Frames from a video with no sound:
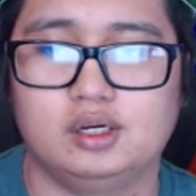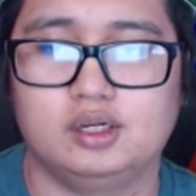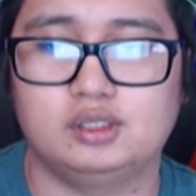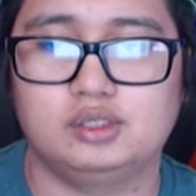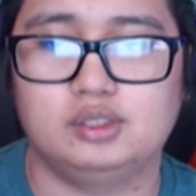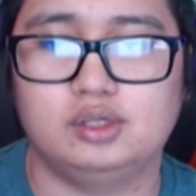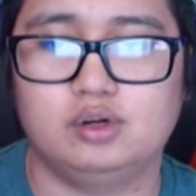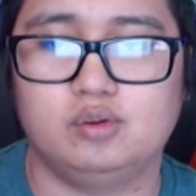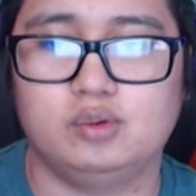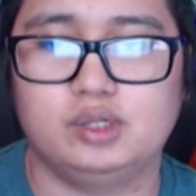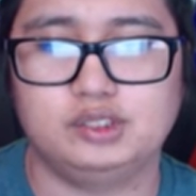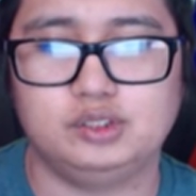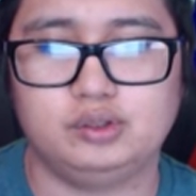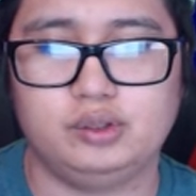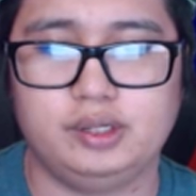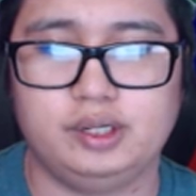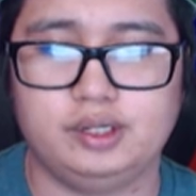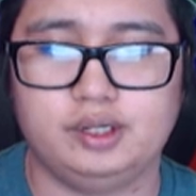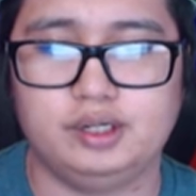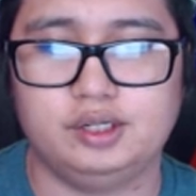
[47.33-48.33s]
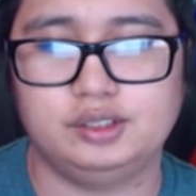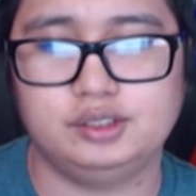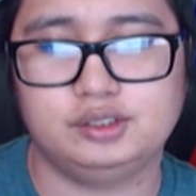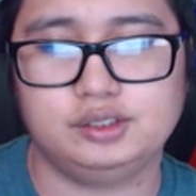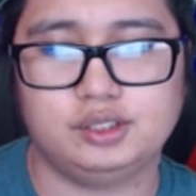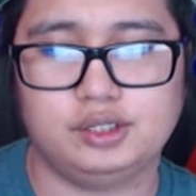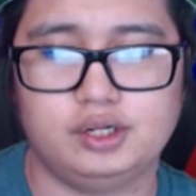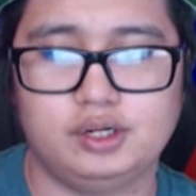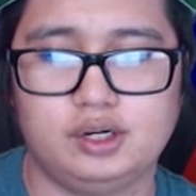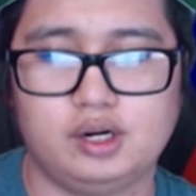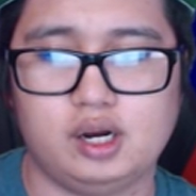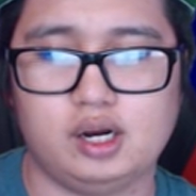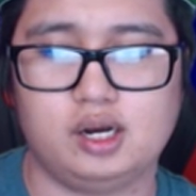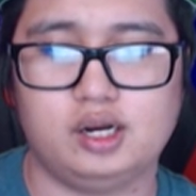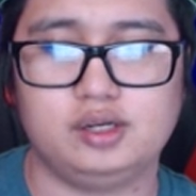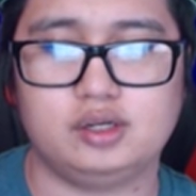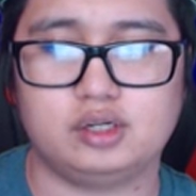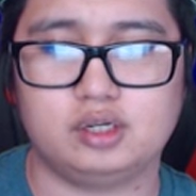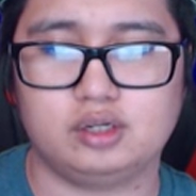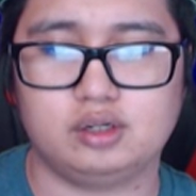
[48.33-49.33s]
So once you hit Hunter, uh,
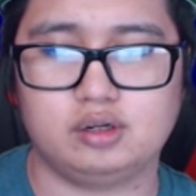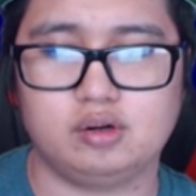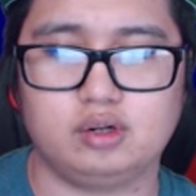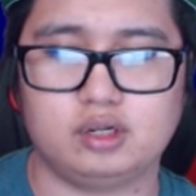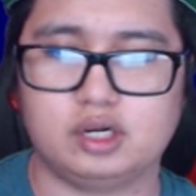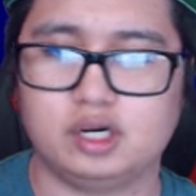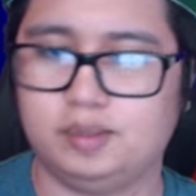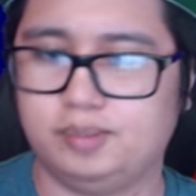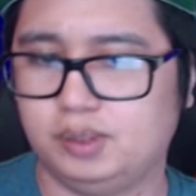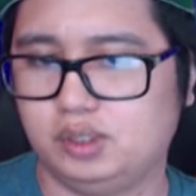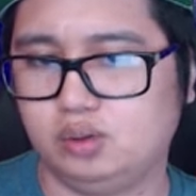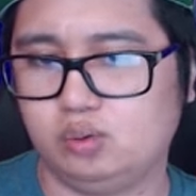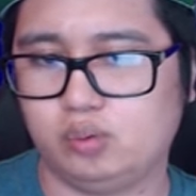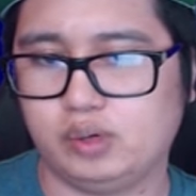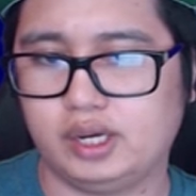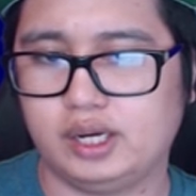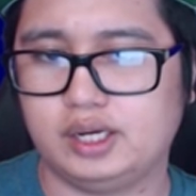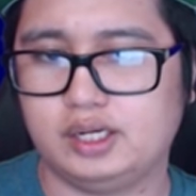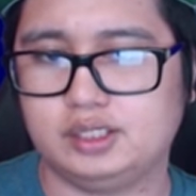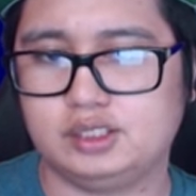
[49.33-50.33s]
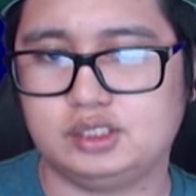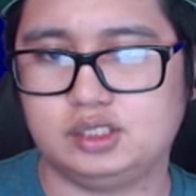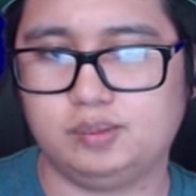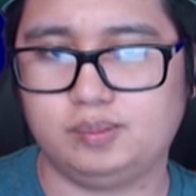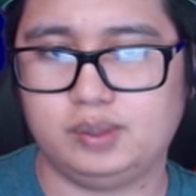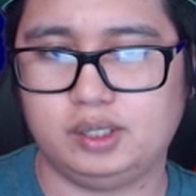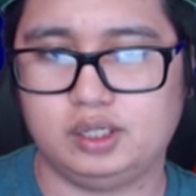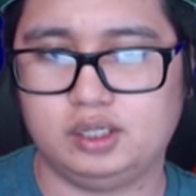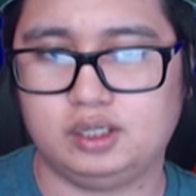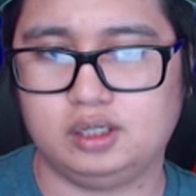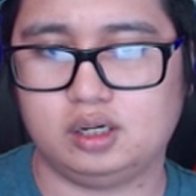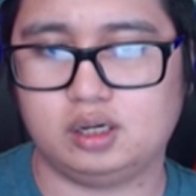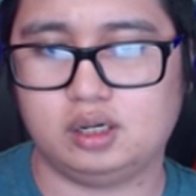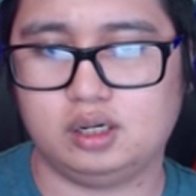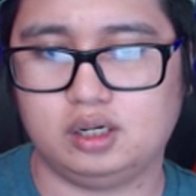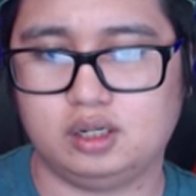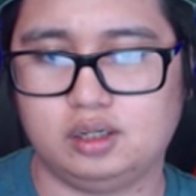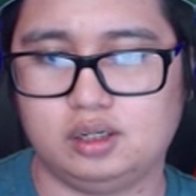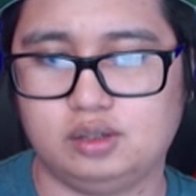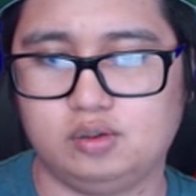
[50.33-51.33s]
you can go a couple of ways depending
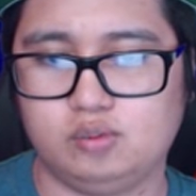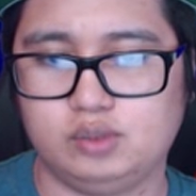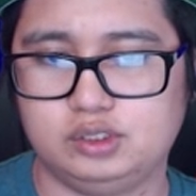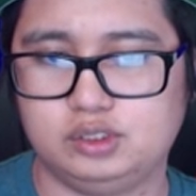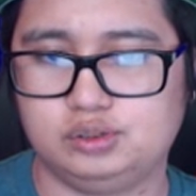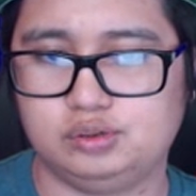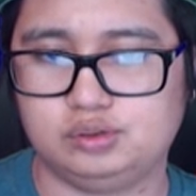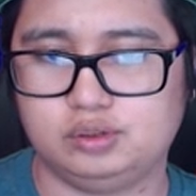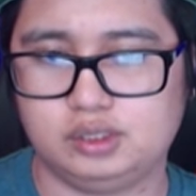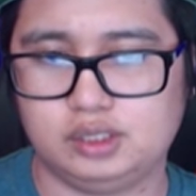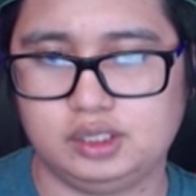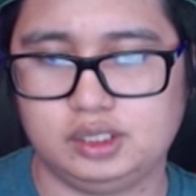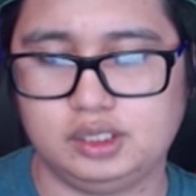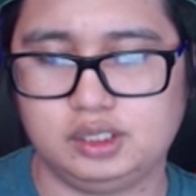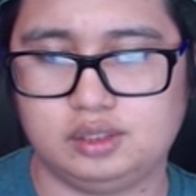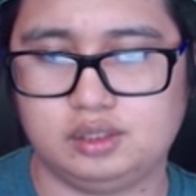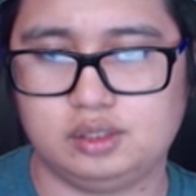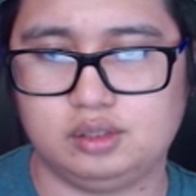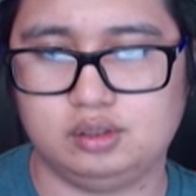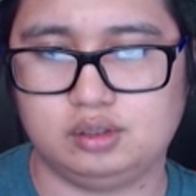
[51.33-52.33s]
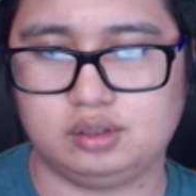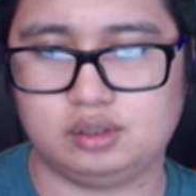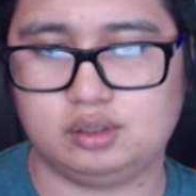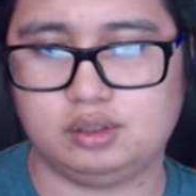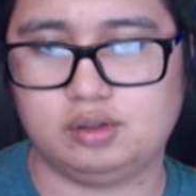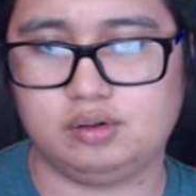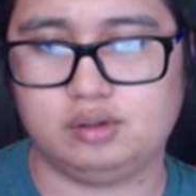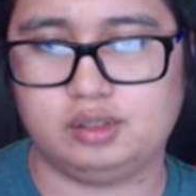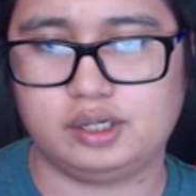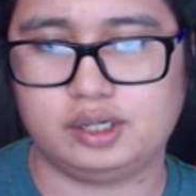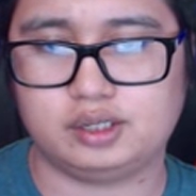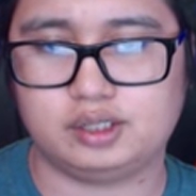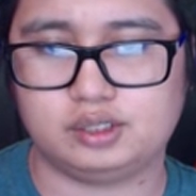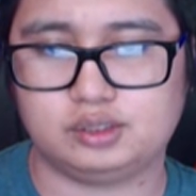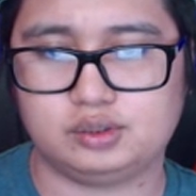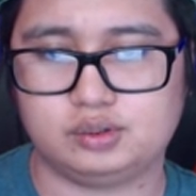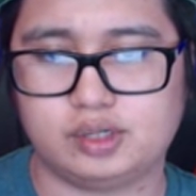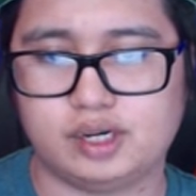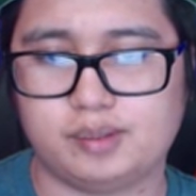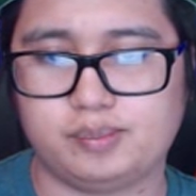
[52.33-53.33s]
on what you need. You can go like the
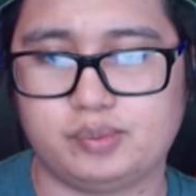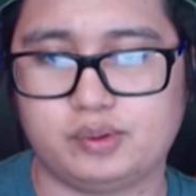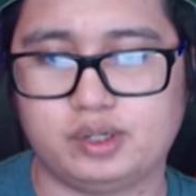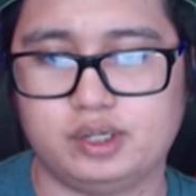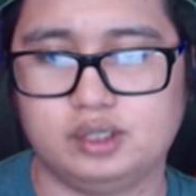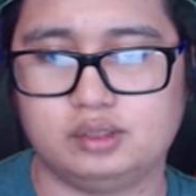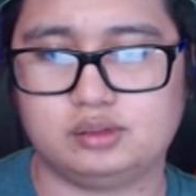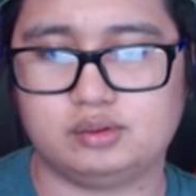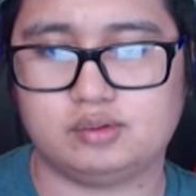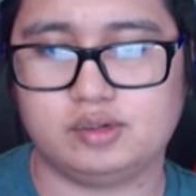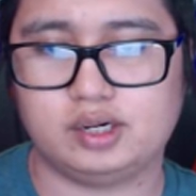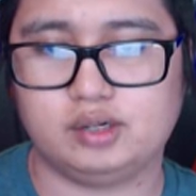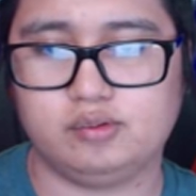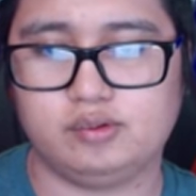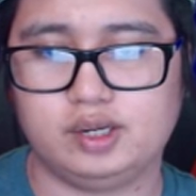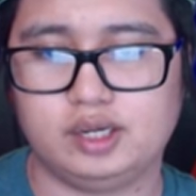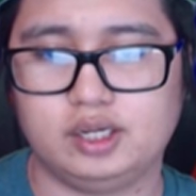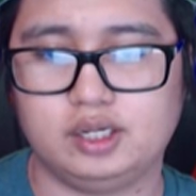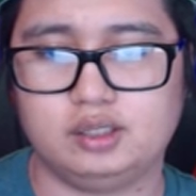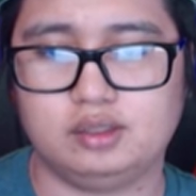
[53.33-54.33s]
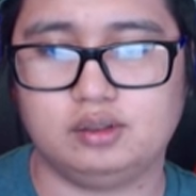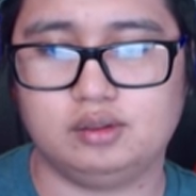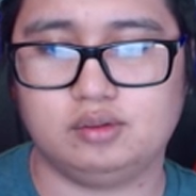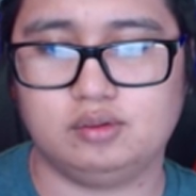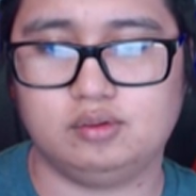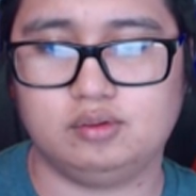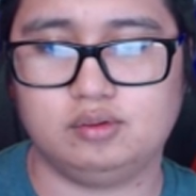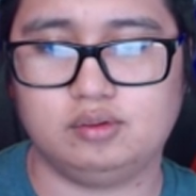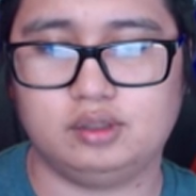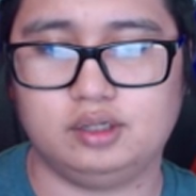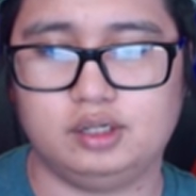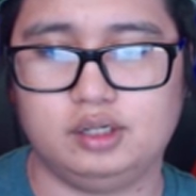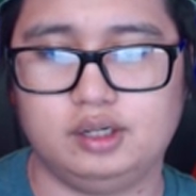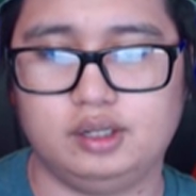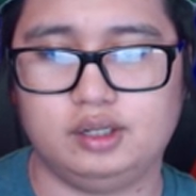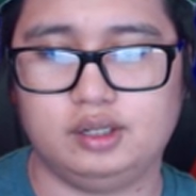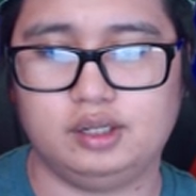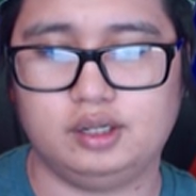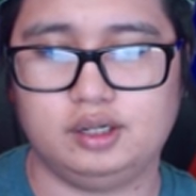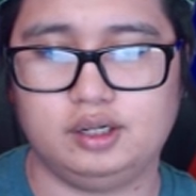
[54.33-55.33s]
trap route right away
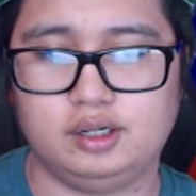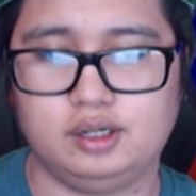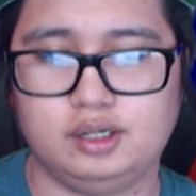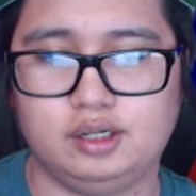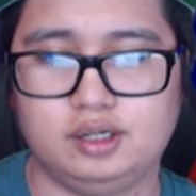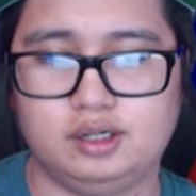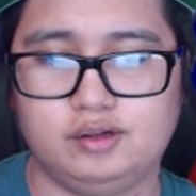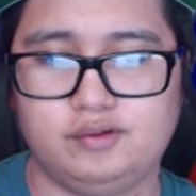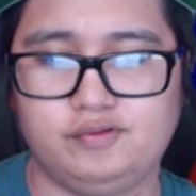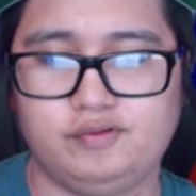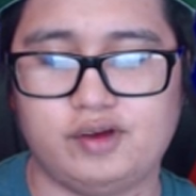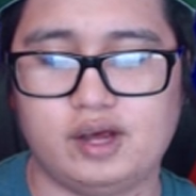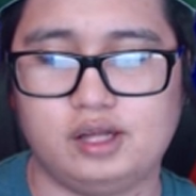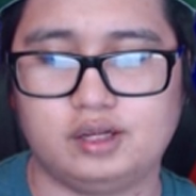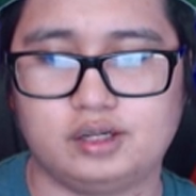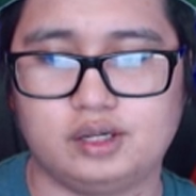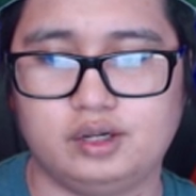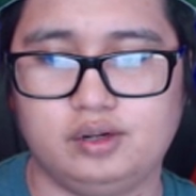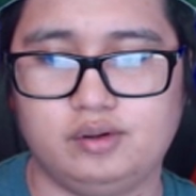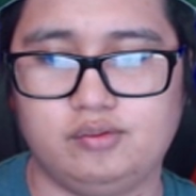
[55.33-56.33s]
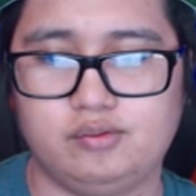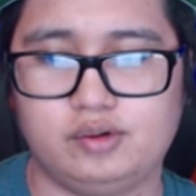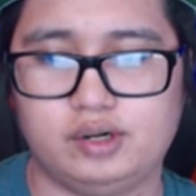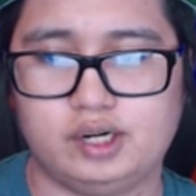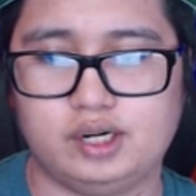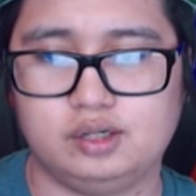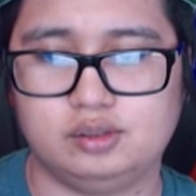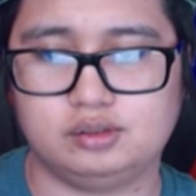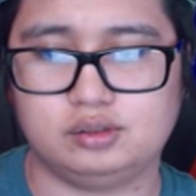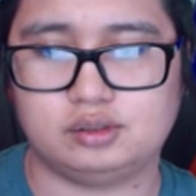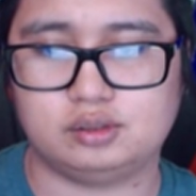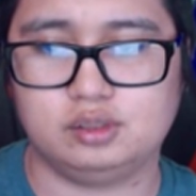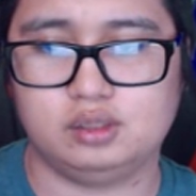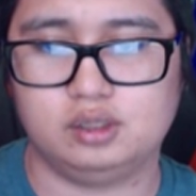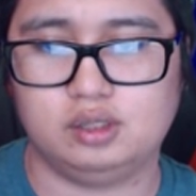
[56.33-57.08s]
or the falcon route.